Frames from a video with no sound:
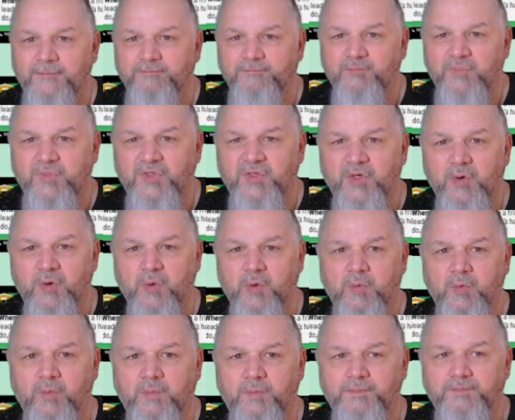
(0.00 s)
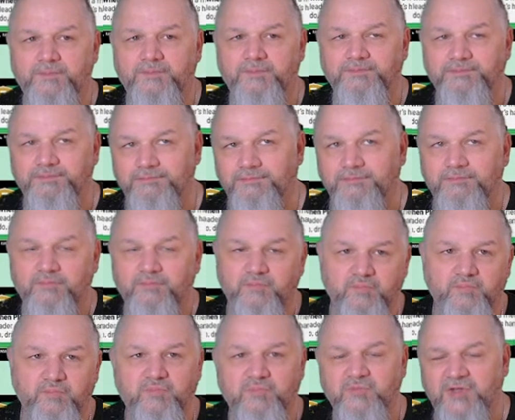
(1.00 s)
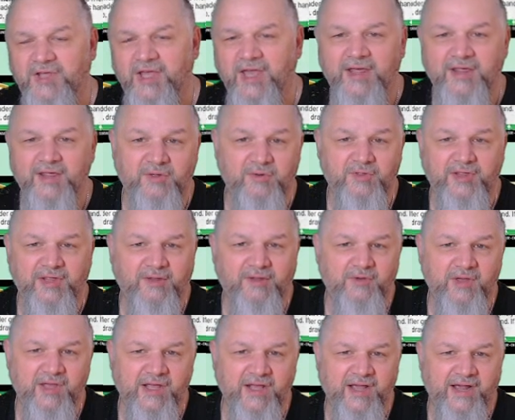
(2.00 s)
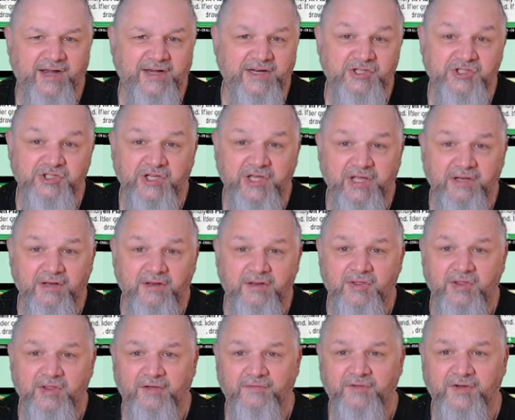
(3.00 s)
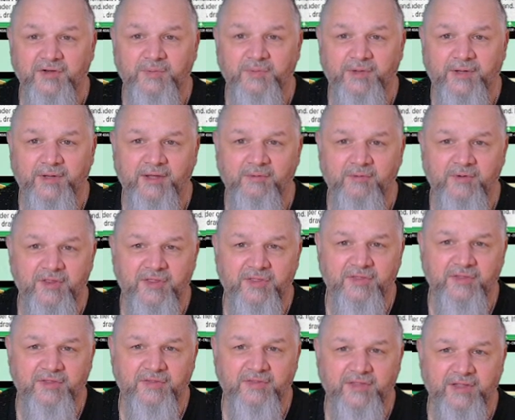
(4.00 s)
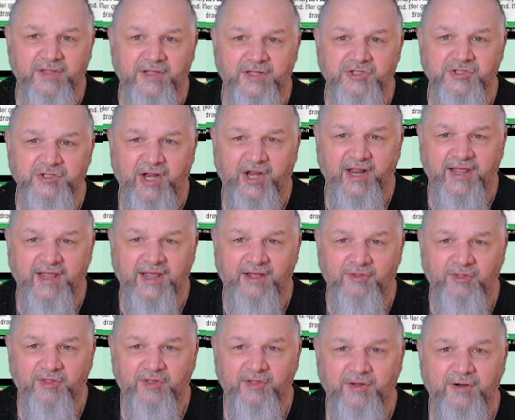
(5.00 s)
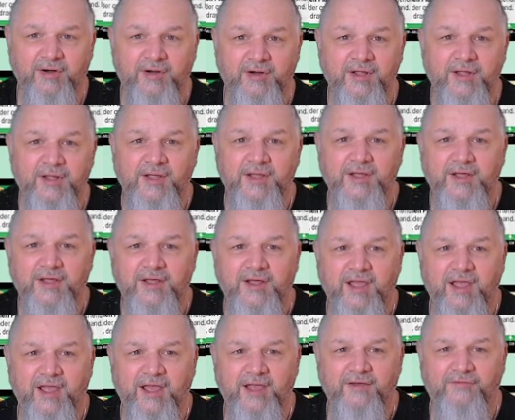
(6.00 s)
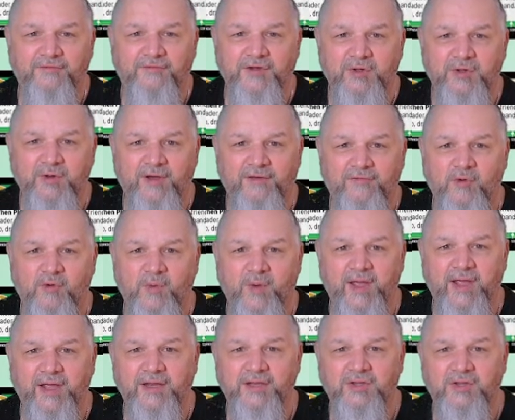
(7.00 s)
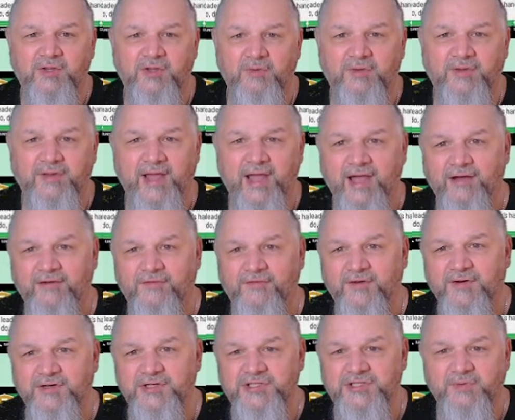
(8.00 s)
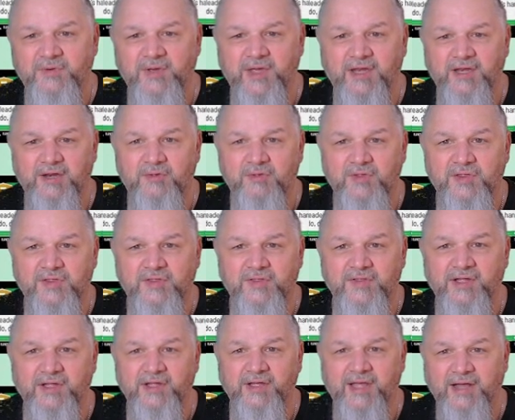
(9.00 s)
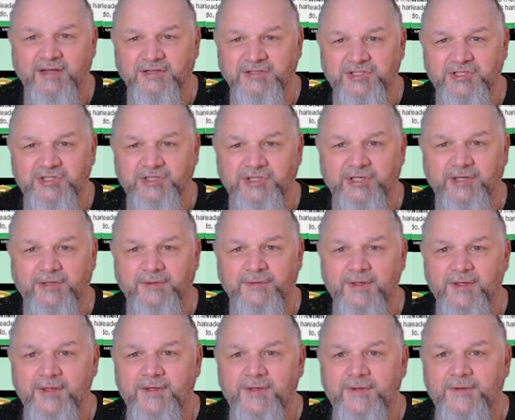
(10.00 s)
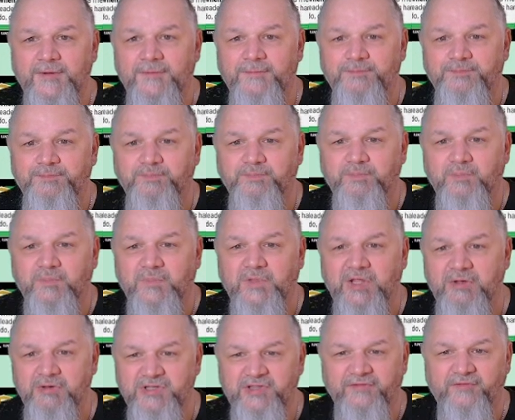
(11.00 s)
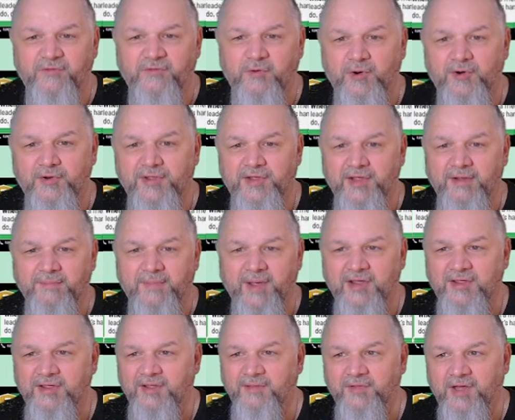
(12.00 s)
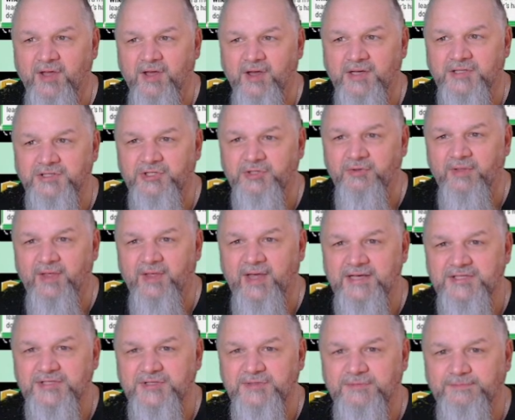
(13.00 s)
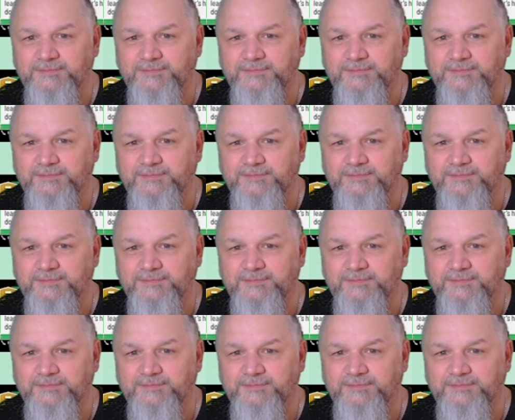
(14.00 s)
So, yeah, as I was saying, we can kind of cheat stuff into play with the Jedi Consular. If we do have a way to attack first, then we can use the Consular, use the Force, and make something cost 2 less.